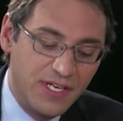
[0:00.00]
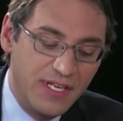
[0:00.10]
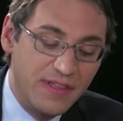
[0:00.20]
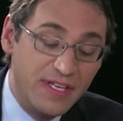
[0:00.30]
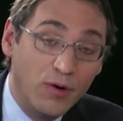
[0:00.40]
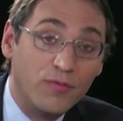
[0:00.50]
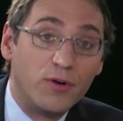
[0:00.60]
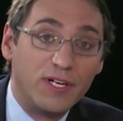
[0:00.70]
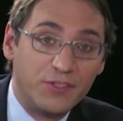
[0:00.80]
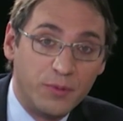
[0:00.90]
the
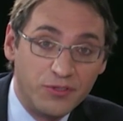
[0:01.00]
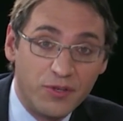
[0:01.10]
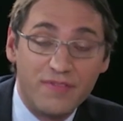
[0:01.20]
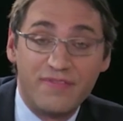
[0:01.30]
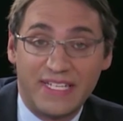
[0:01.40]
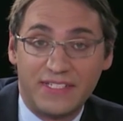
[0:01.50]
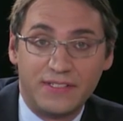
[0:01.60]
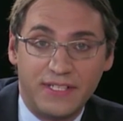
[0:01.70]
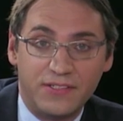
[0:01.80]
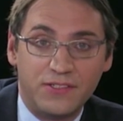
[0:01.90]
overall exposure of the factor
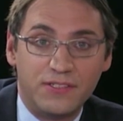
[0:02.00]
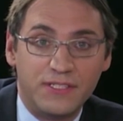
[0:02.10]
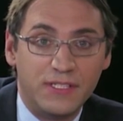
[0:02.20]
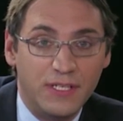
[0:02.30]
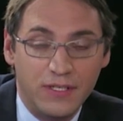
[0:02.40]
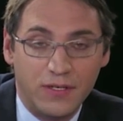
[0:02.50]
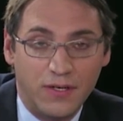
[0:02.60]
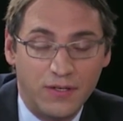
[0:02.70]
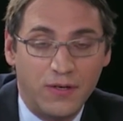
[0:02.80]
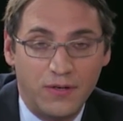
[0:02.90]
intensity
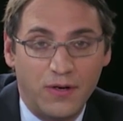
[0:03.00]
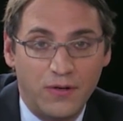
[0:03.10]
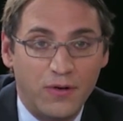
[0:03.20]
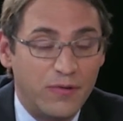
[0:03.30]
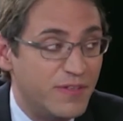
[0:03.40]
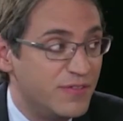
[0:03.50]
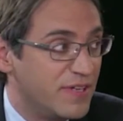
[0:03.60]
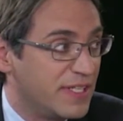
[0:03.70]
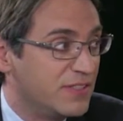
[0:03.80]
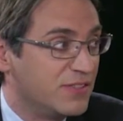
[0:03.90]
on all of these
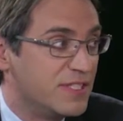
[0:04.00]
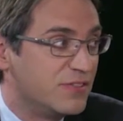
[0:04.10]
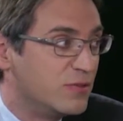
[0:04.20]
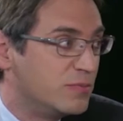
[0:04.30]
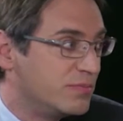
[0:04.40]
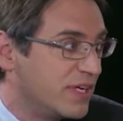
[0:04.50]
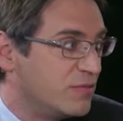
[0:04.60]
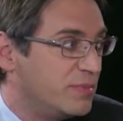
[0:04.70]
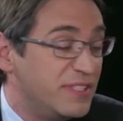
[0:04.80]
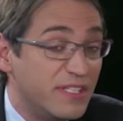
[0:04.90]
factors. There's no kind
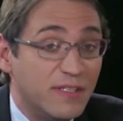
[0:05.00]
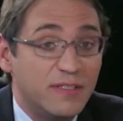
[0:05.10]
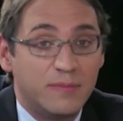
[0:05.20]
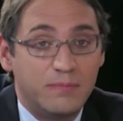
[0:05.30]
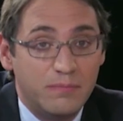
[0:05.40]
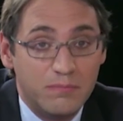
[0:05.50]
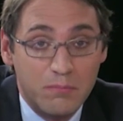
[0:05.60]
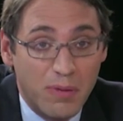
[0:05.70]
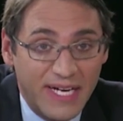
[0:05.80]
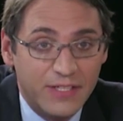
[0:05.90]
of particular
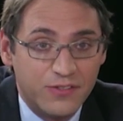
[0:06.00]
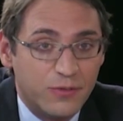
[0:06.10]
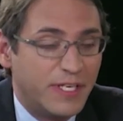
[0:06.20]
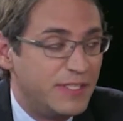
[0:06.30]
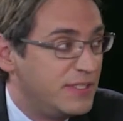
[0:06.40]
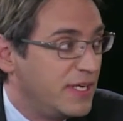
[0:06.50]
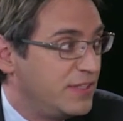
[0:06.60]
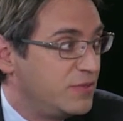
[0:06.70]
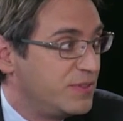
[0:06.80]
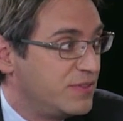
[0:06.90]
bias to
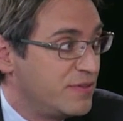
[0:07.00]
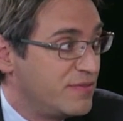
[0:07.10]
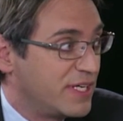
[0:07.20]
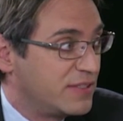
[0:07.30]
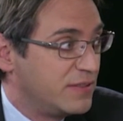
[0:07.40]
any specific factor.